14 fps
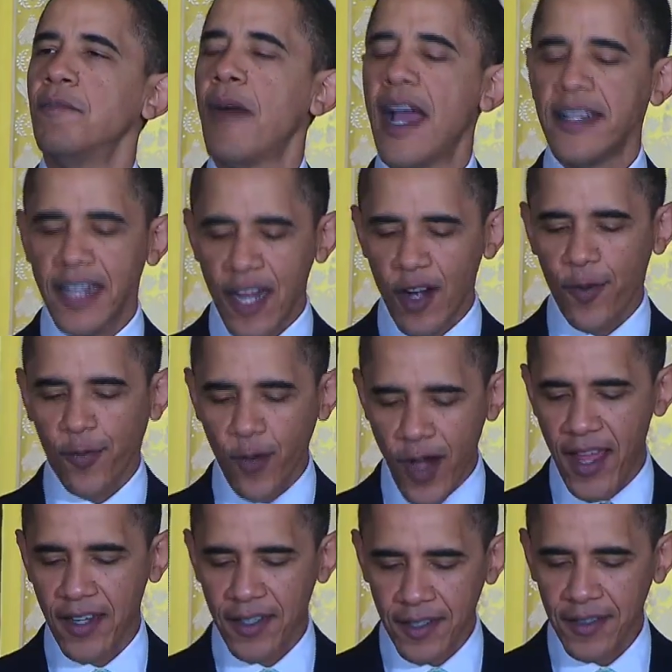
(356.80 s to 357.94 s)
My dear
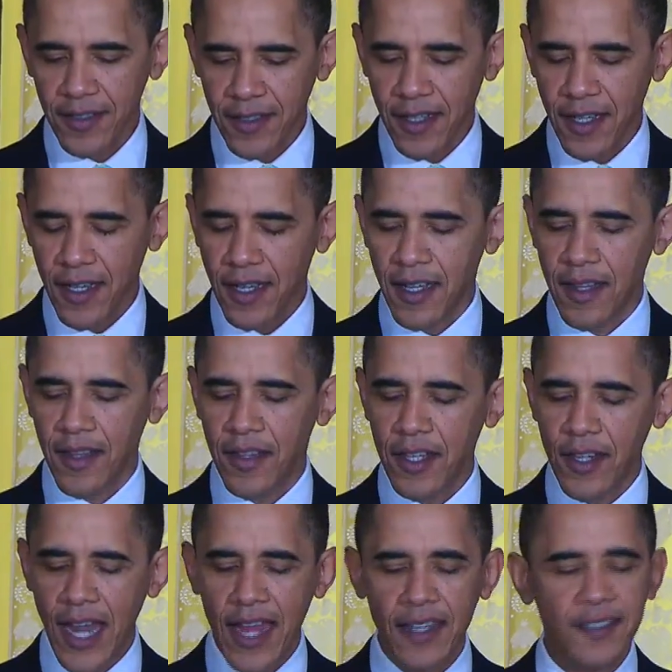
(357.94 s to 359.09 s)
friend, uh, the
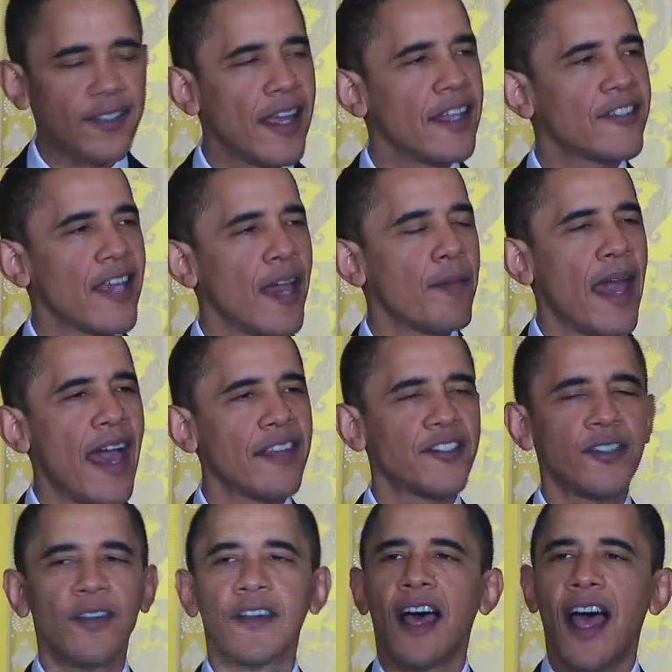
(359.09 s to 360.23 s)
United States
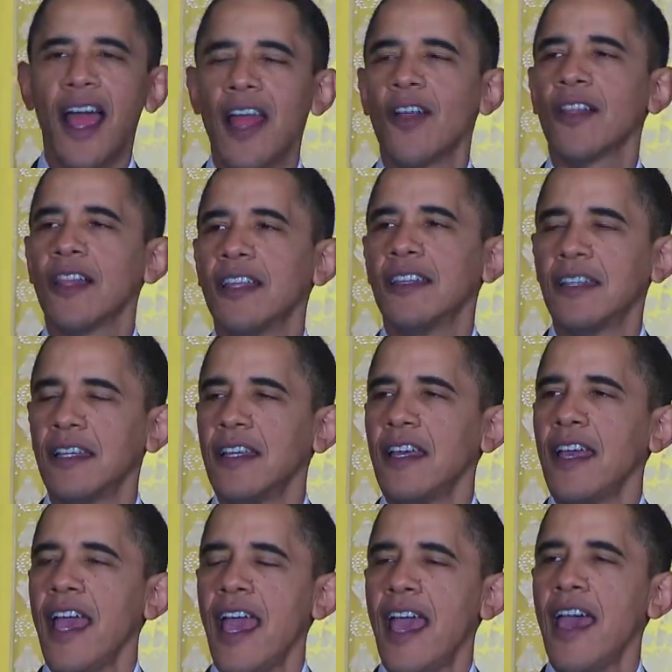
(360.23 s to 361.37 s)
Ambassador to Ireland,
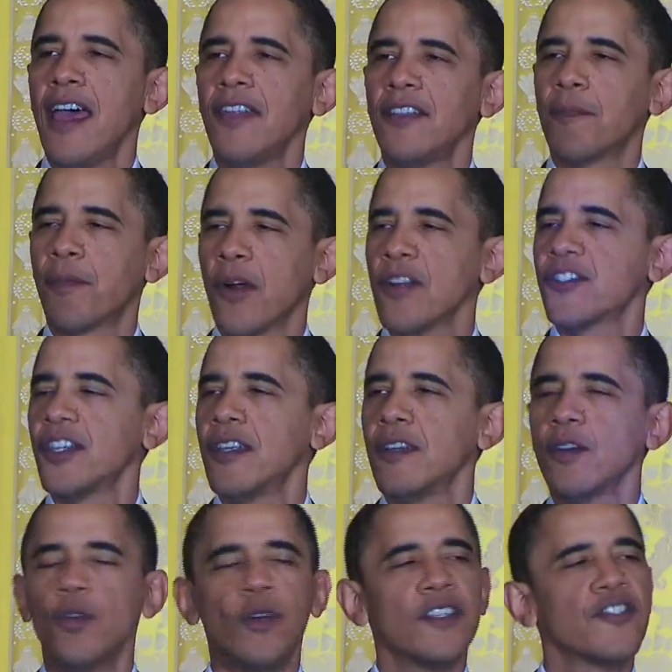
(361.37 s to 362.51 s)
and the person who